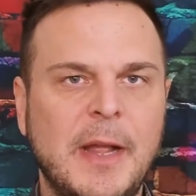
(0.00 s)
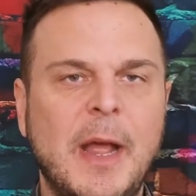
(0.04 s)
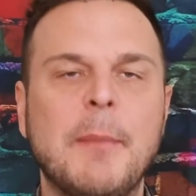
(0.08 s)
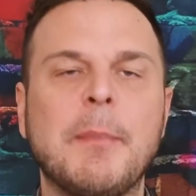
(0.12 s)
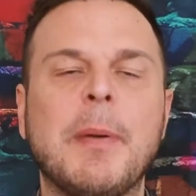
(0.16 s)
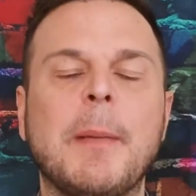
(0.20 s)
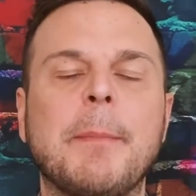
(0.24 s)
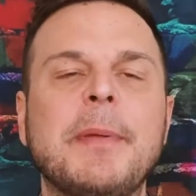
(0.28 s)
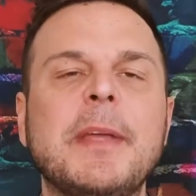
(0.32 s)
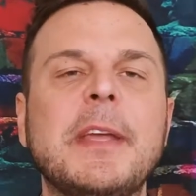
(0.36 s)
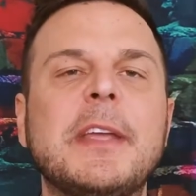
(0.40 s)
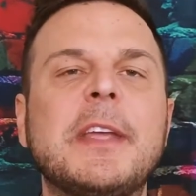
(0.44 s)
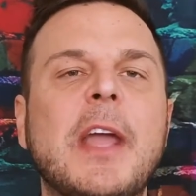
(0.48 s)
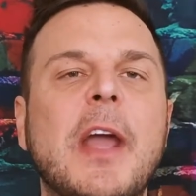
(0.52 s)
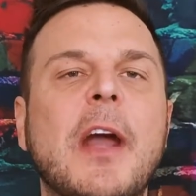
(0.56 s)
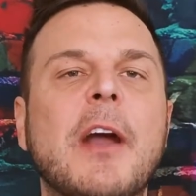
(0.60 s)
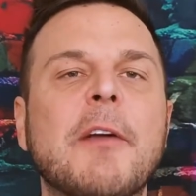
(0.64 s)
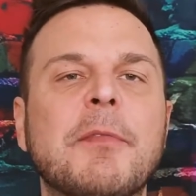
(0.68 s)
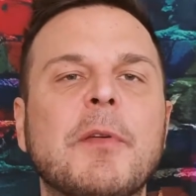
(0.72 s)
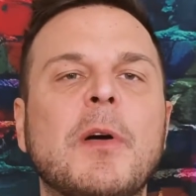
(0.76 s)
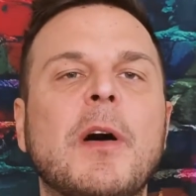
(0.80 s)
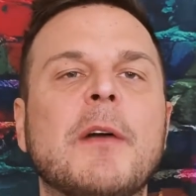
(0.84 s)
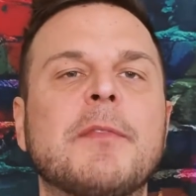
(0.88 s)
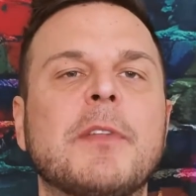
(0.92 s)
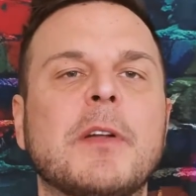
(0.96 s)
but be
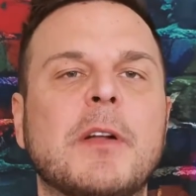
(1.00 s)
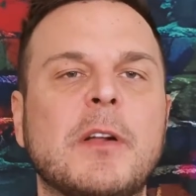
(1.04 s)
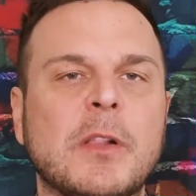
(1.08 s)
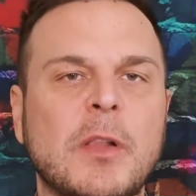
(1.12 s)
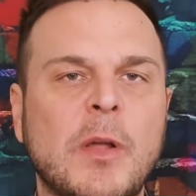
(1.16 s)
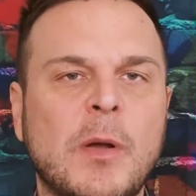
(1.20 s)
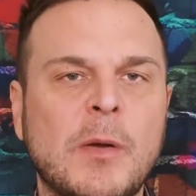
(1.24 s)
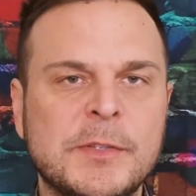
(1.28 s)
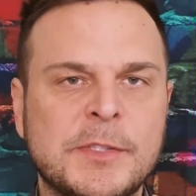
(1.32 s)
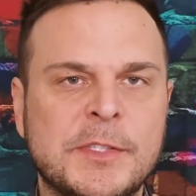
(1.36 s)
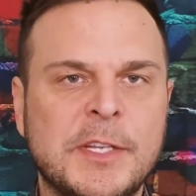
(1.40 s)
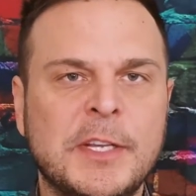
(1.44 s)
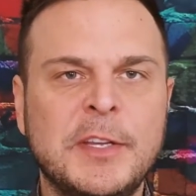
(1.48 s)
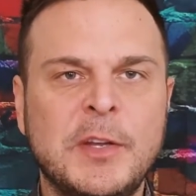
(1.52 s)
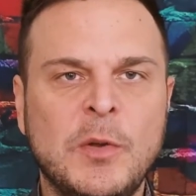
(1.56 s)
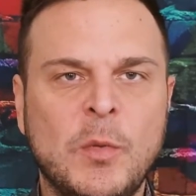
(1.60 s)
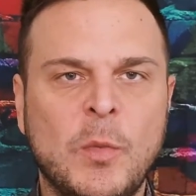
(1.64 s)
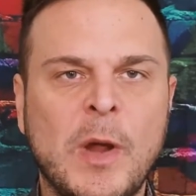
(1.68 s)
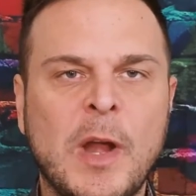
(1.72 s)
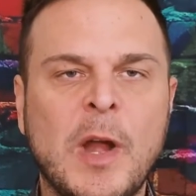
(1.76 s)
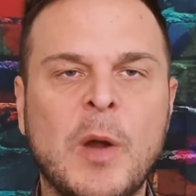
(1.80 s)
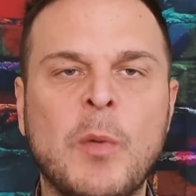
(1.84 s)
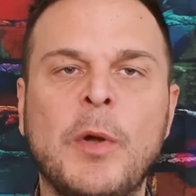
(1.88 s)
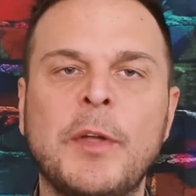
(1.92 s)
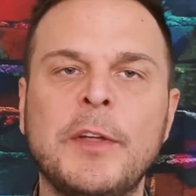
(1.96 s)
careful of the clothes that you
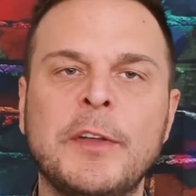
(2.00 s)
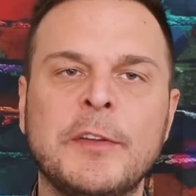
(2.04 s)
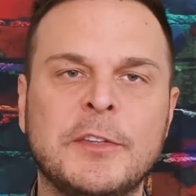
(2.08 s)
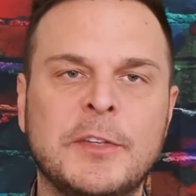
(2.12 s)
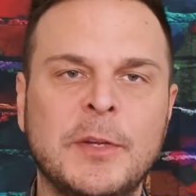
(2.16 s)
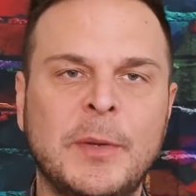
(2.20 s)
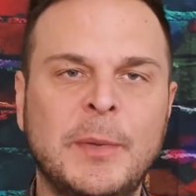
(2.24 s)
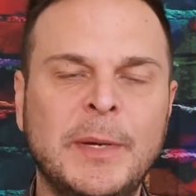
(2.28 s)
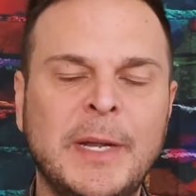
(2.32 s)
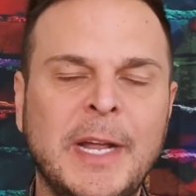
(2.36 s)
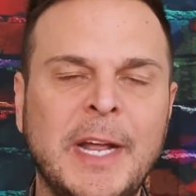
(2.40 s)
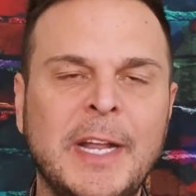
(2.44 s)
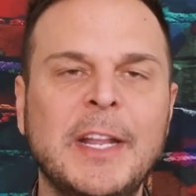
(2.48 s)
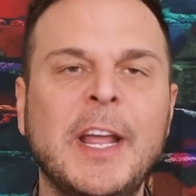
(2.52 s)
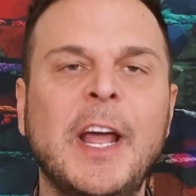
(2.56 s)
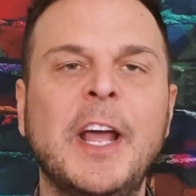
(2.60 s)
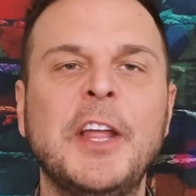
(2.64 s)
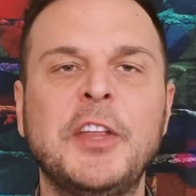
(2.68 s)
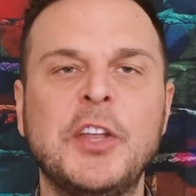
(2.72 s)
wear while you're doing it.